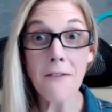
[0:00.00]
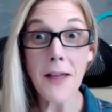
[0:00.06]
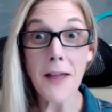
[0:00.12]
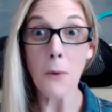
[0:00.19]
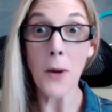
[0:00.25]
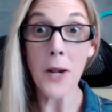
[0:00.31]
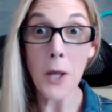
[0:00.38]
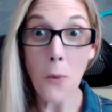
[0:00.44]

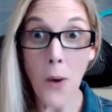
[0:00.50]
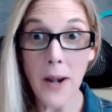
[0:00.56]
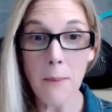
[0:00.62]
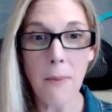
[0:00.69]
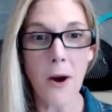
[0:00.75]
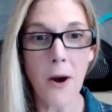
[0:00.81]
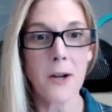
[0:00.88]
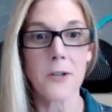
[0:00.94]
Like, what do you want
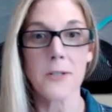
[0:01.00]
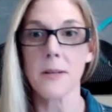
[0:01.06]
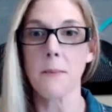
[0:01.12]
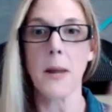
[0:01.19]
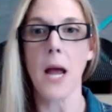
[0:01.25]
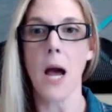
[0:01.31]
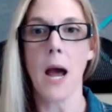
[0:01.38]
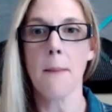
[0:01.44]
in partners? I'm
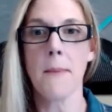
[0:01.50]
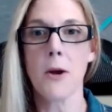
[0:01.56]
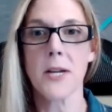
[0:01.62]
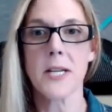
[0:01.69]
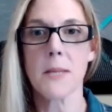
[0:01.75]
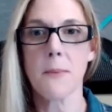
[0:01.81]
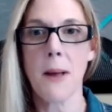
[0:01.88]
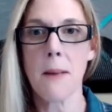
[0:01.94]
like, I'm
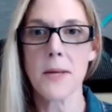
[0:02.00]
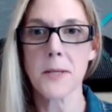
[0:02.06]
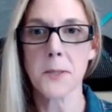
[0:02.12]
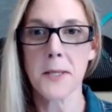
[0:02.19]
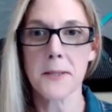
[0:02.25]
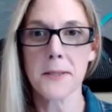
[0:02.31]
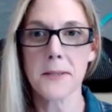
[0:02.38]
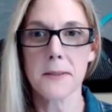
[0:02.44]
married to my
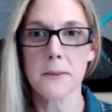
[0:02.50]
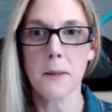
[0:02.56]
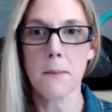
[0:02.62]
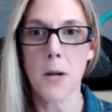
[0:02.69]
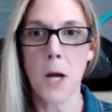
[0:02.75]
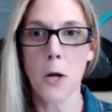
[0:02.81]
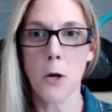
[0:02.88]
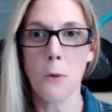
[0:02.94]
business.
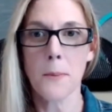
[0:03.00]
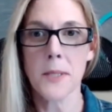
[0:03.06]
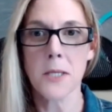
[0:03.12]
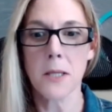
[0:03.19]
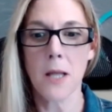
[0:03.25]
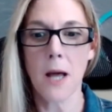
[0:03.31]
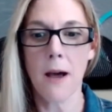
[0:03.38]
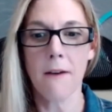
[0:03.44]
I'm not open
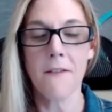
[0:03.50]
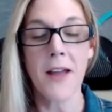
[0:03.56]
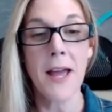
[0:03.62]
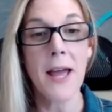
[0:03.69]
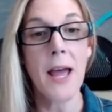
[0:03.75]
to love.